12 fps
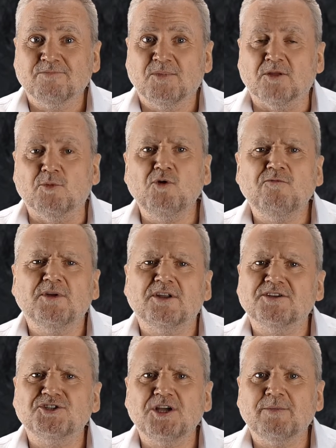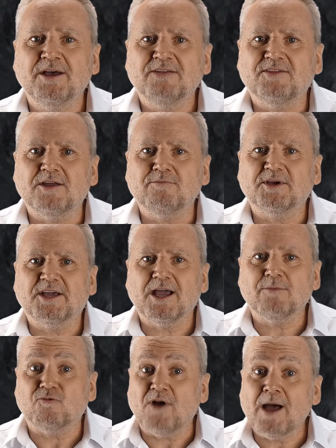The movement of the ship then
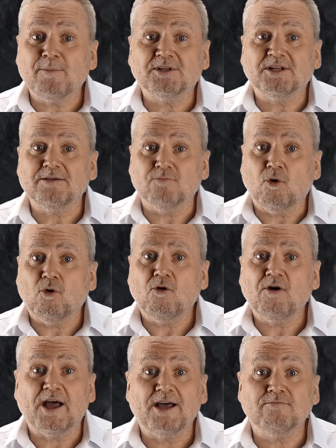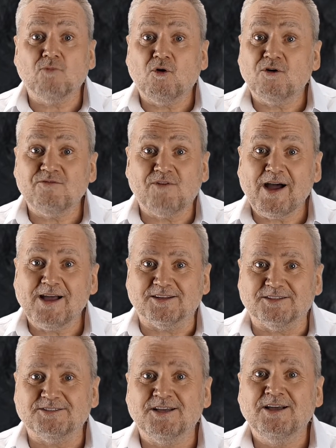became rapidly more and more
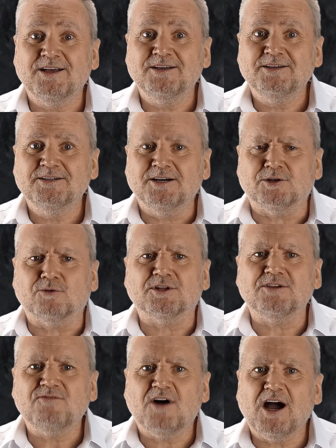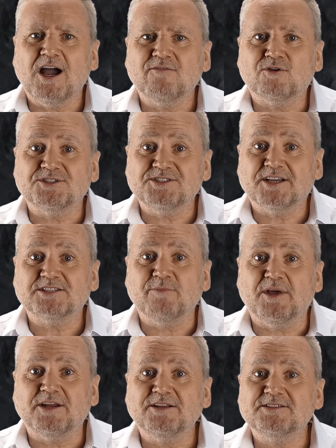violent, and only 5 or 6
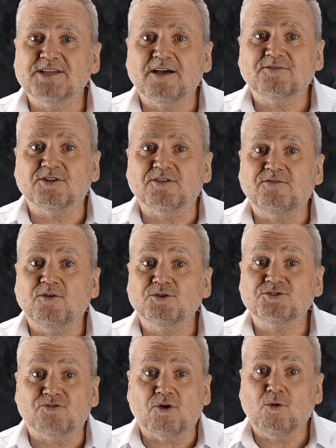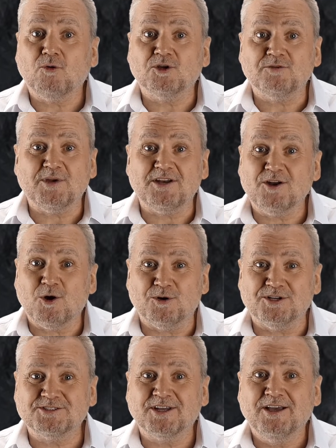minutes after the first roll had been
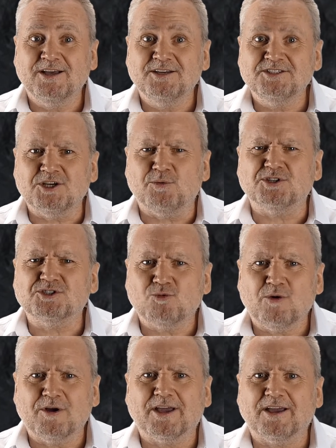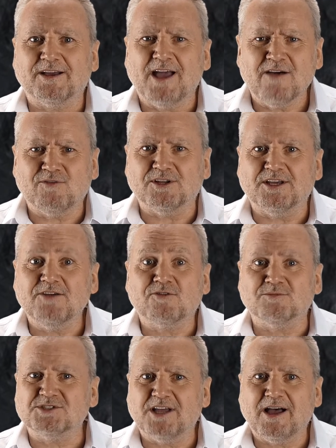noticed, she was swinging heavily from
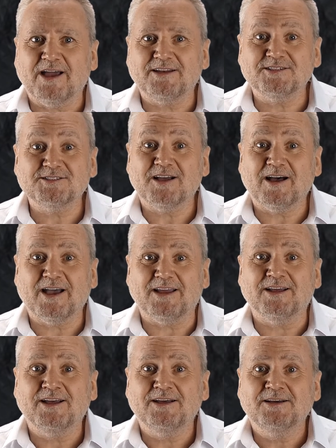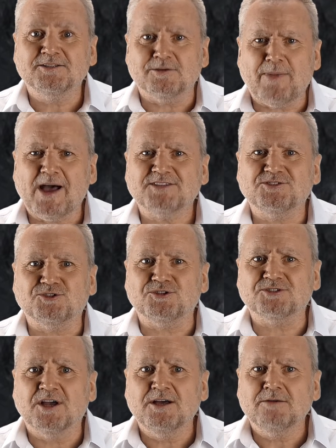side to side, the passengers
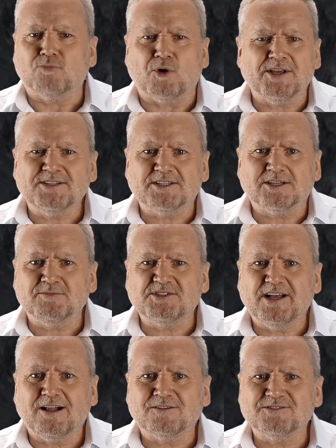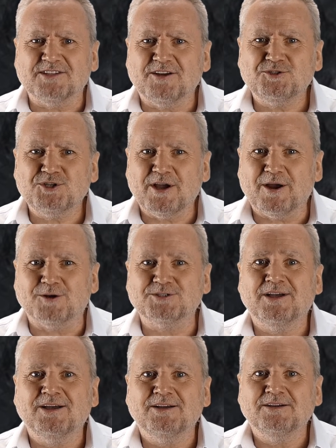bracing themselves in their chairs,
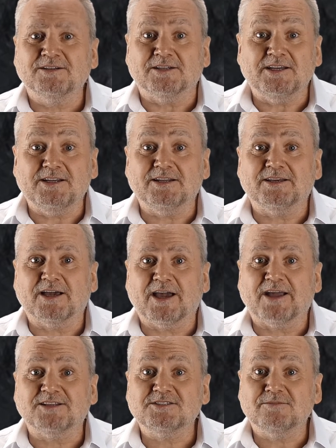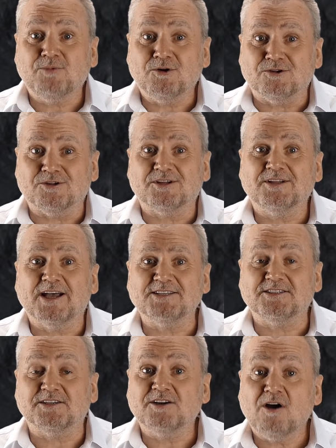leaning against the pull as
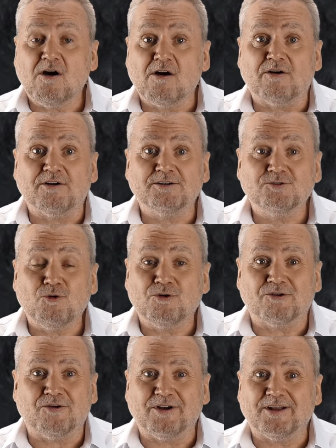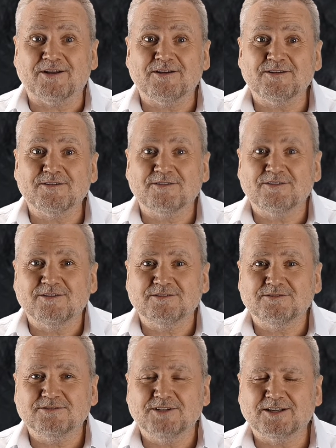in a car cornering.
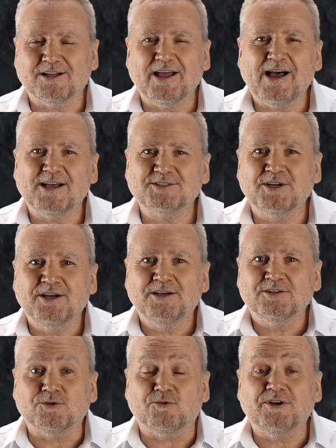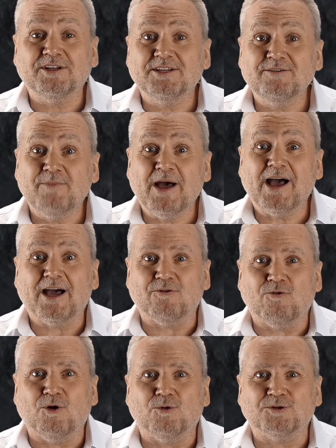At last, the really bad
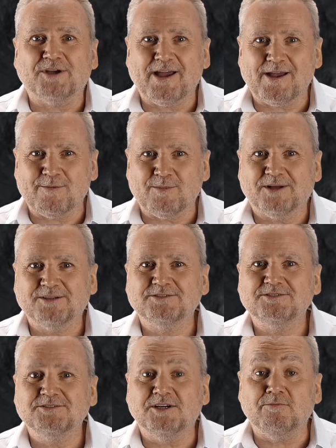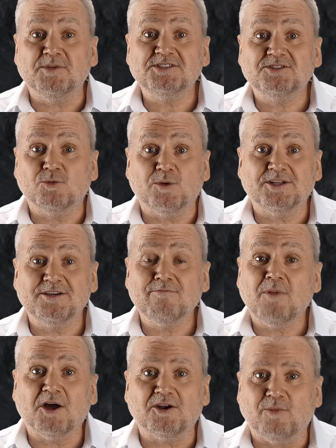roll came, and Mr. William
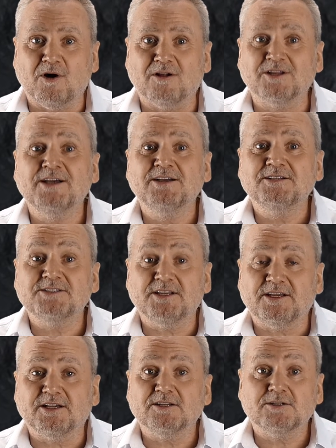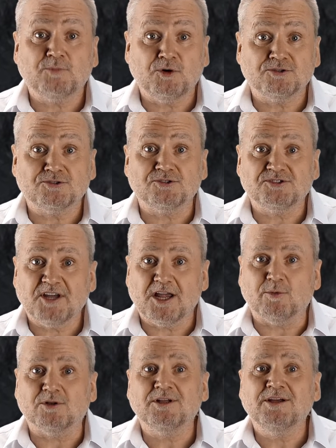Botterball, sitting at the purser's
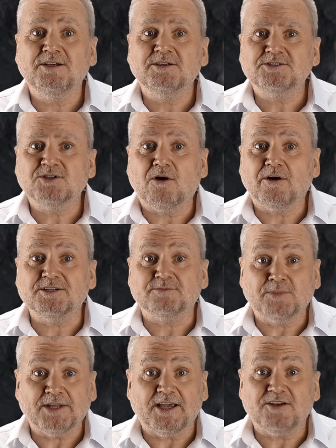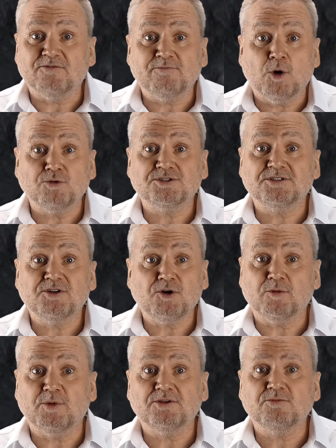table, saw his plate of poached
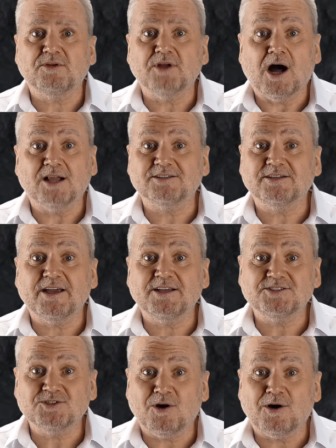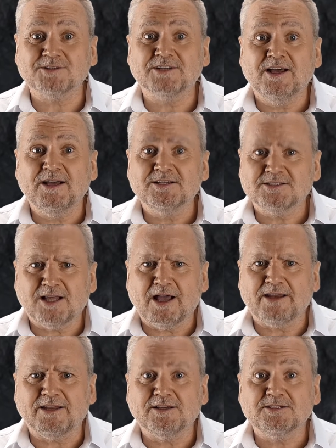turbot with hollandaise sauce
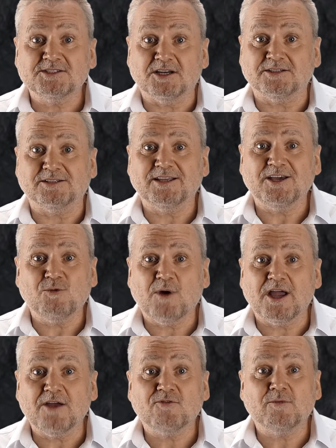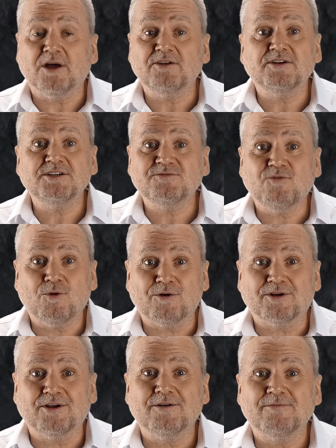sliding suddenly away from under his
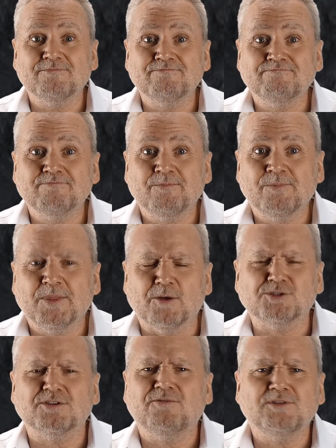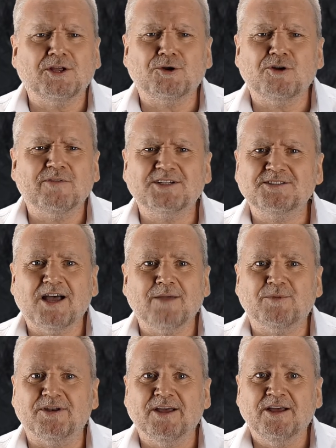fork. There was a flutter of
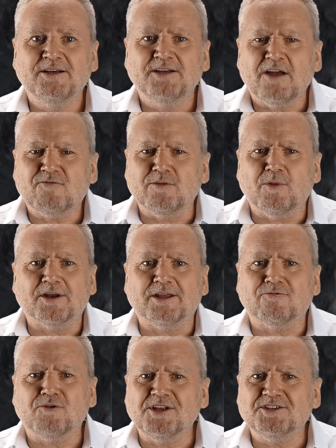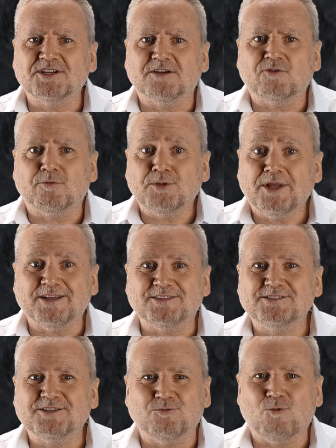excitement, everybody reaching for
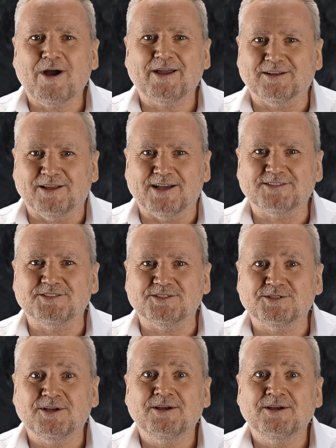plates and wineglasses.